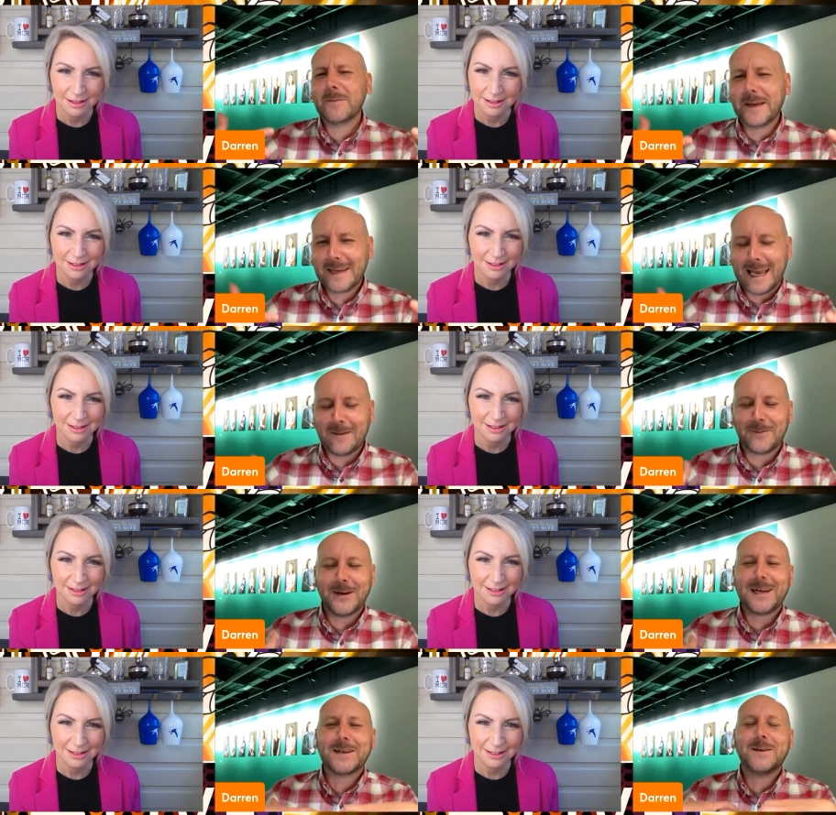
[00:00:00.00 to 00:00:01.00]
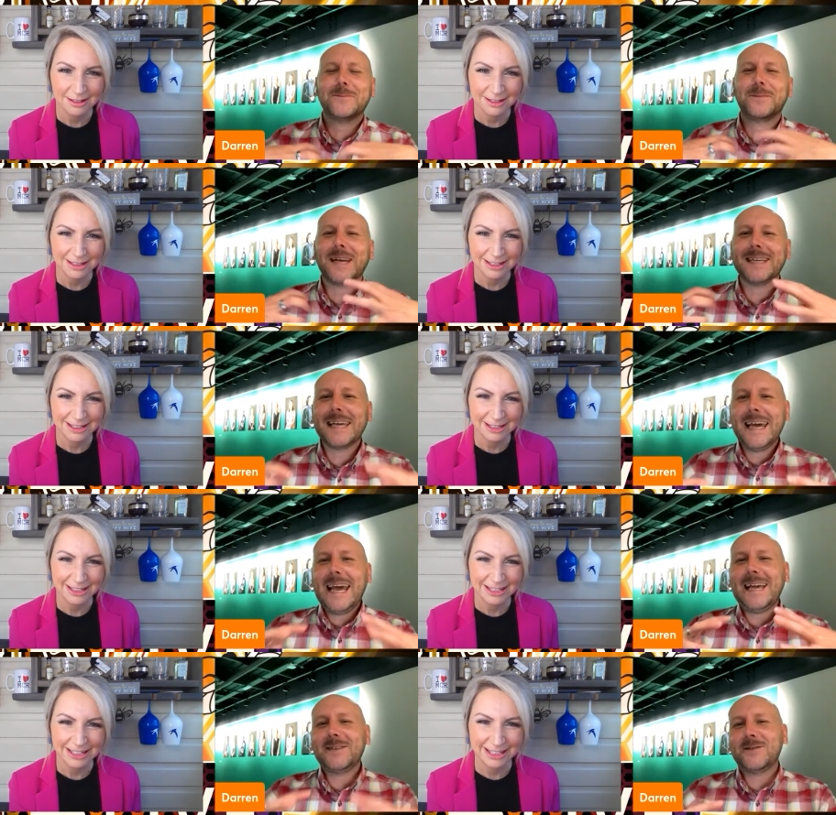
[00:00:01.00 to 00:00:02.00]
Speaker 1: about the Cabaret Club, but it,
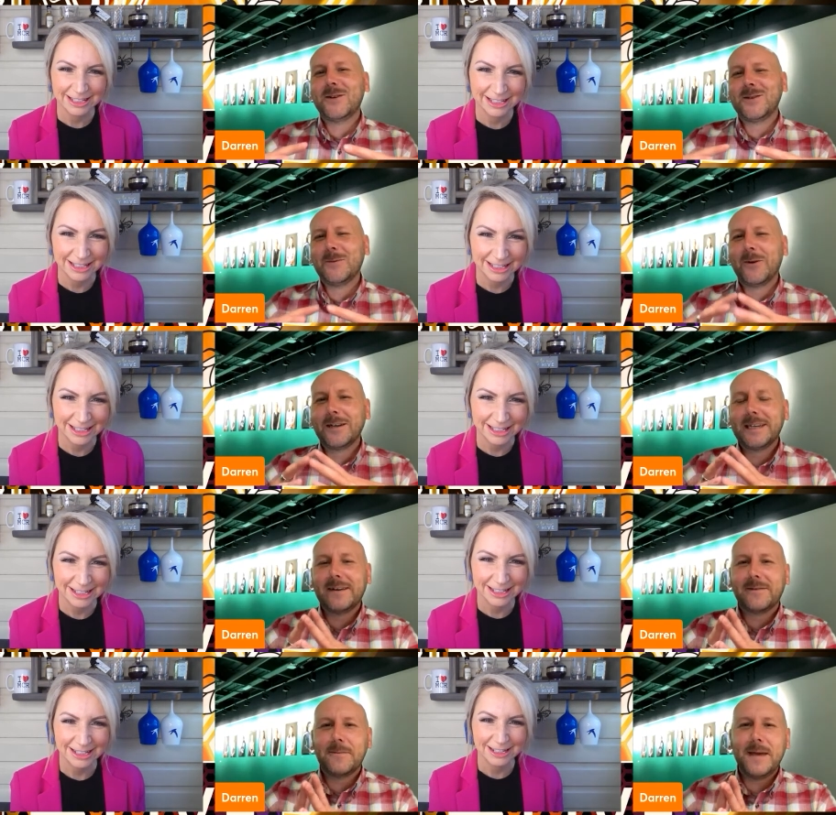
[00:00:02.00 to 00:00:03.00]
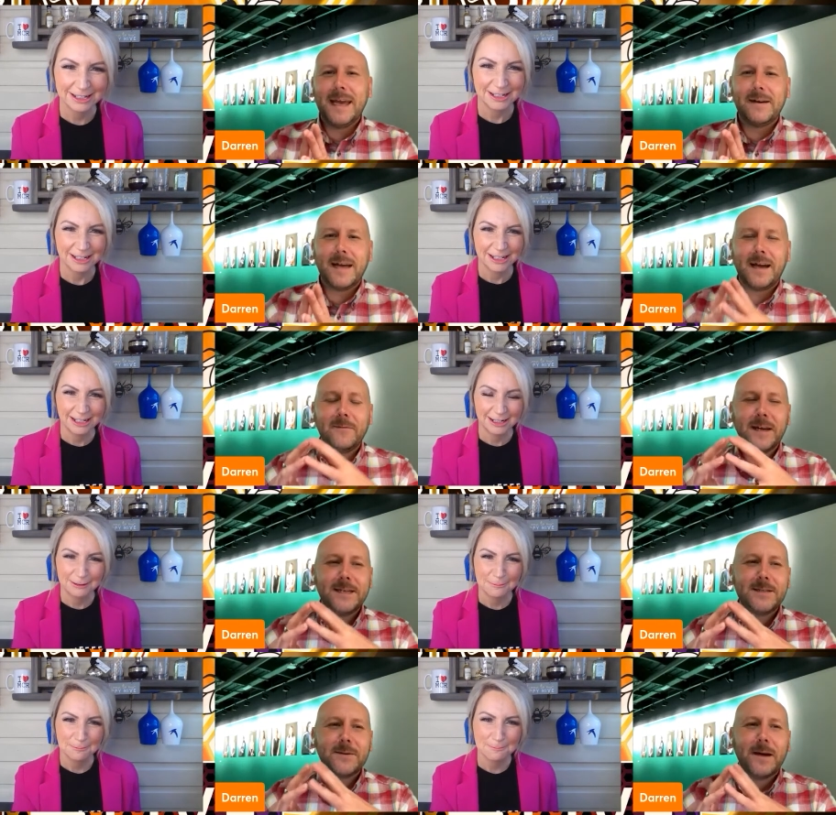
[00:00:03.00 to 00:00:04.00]
it's such a project for me. I, I
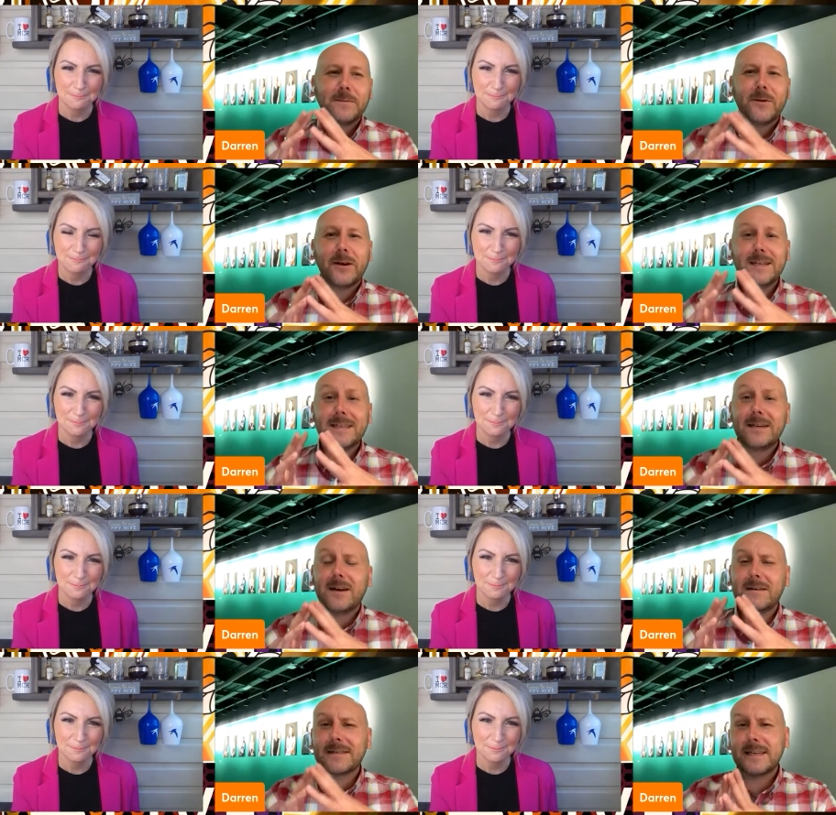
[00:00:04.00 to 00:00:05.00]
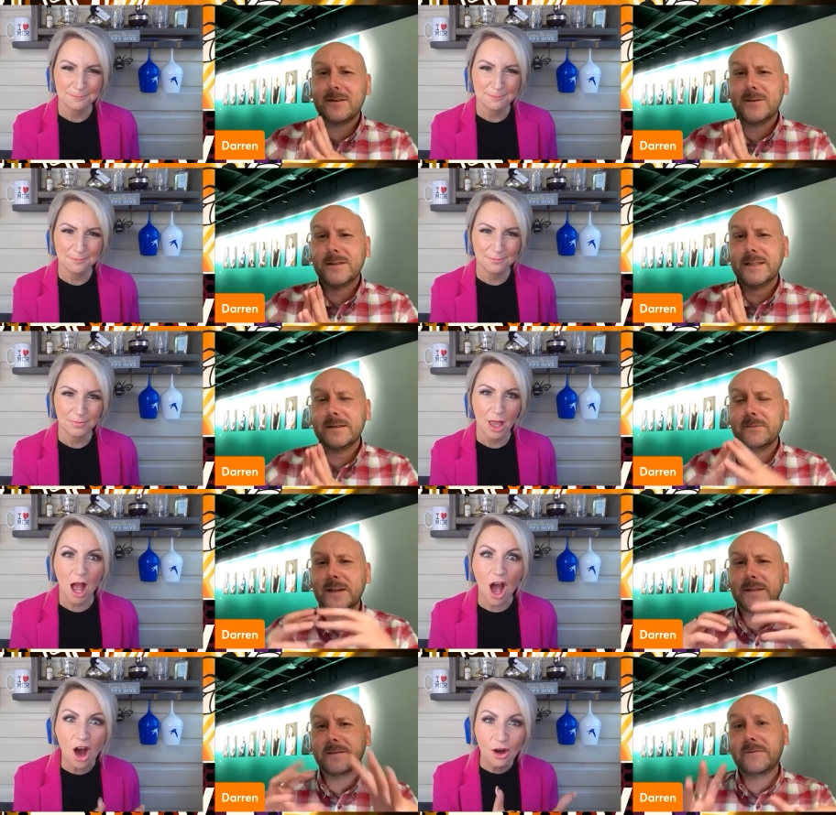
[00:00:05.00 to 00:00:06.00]
went to um, Crazy Cocks in London with
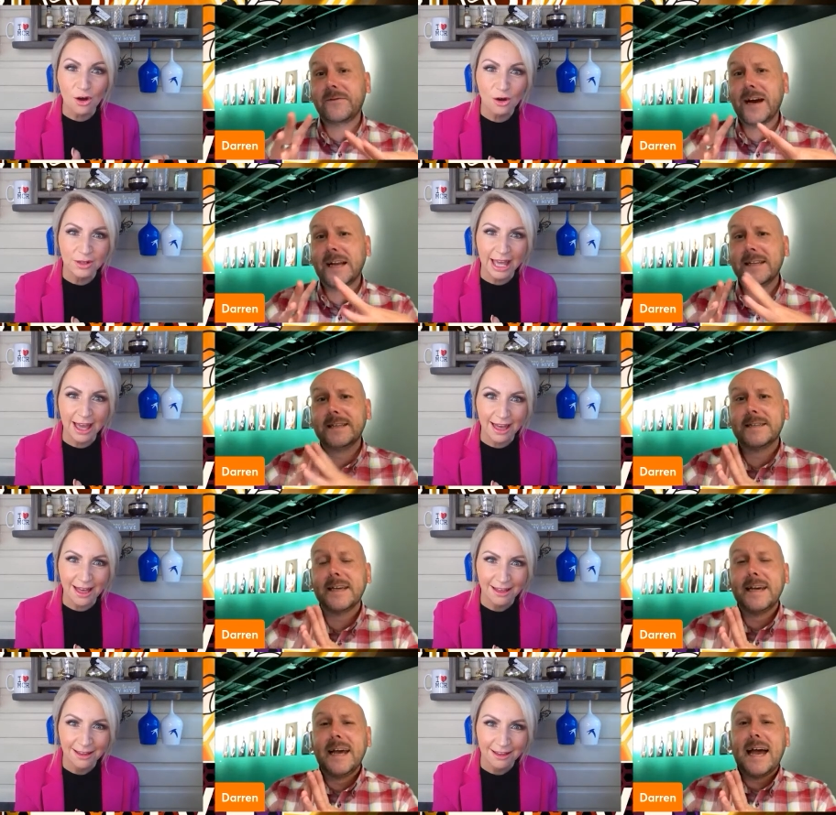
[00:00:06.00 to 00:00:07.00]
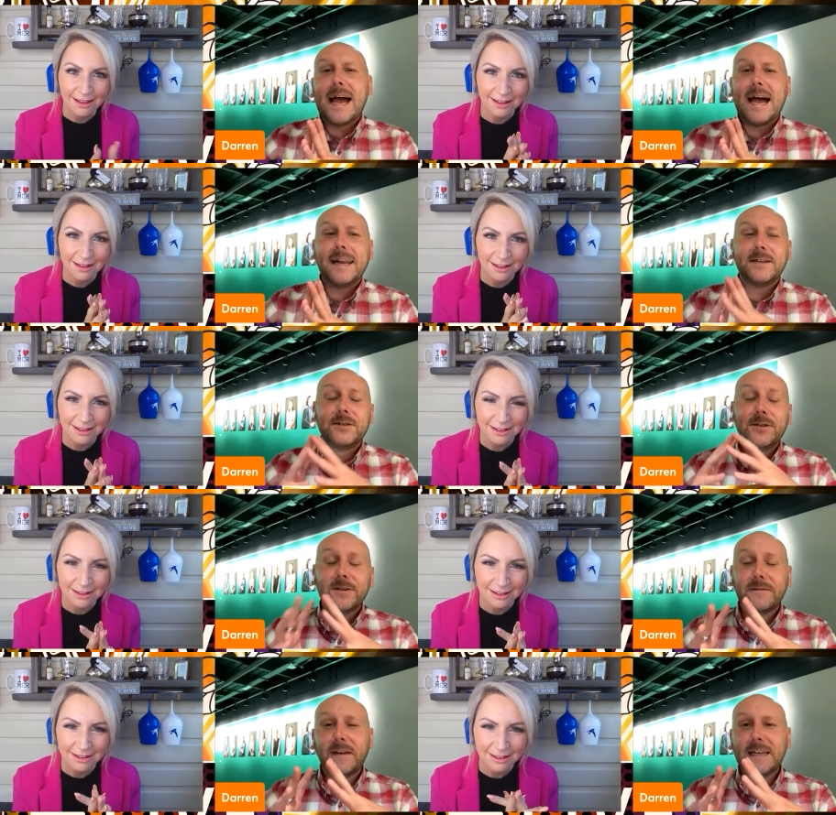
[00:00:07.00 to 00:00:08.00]
some
Speaker 2: oh, friends. Yeah.
Speaker 1: And I
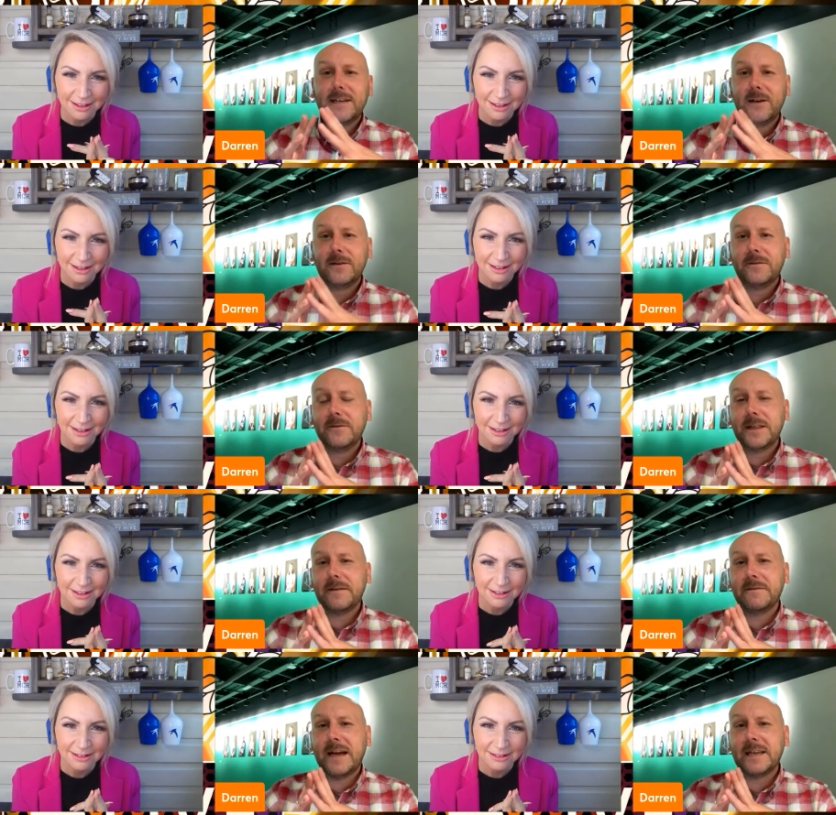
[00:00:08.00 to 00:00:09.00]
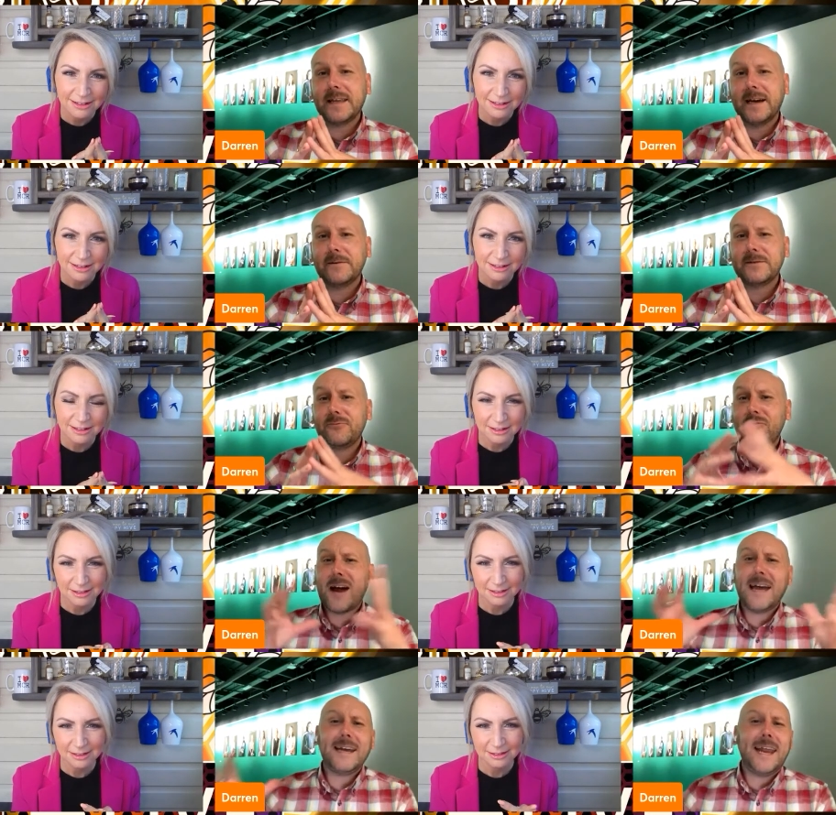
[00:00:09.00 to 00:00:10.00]
just fell in love with the fact that I was
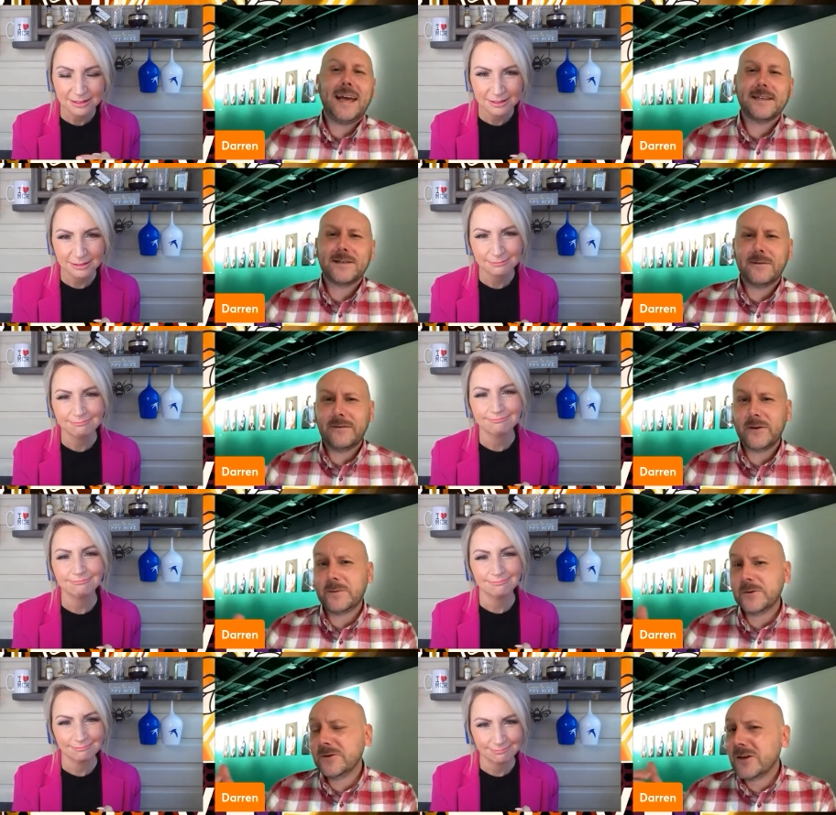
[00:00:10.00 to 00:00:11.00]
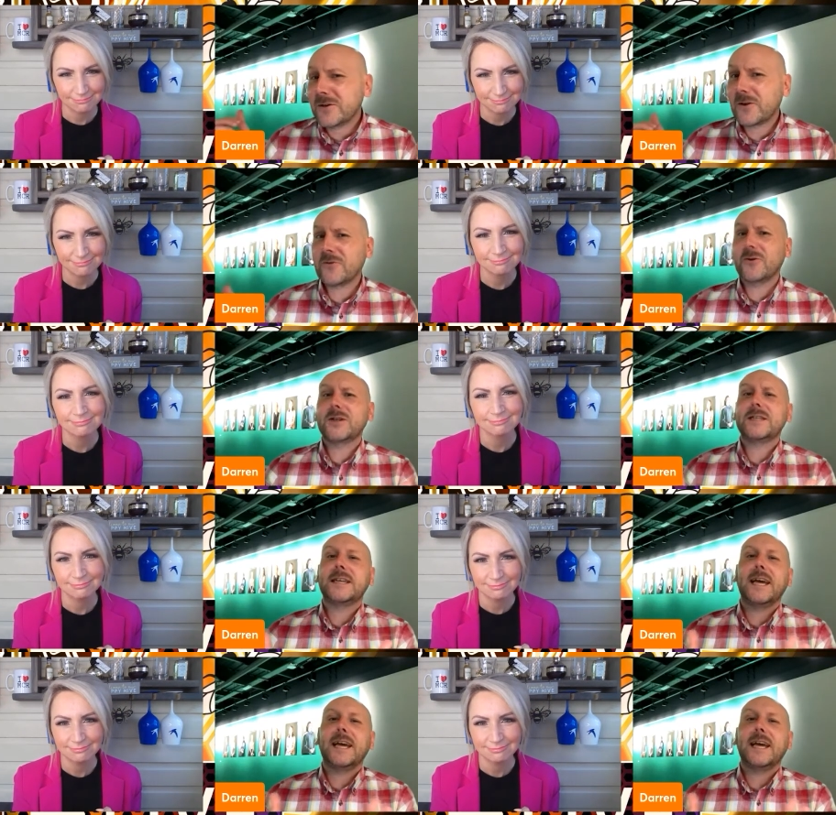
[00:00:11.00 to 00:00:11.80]
right next to everyone. We were all crushed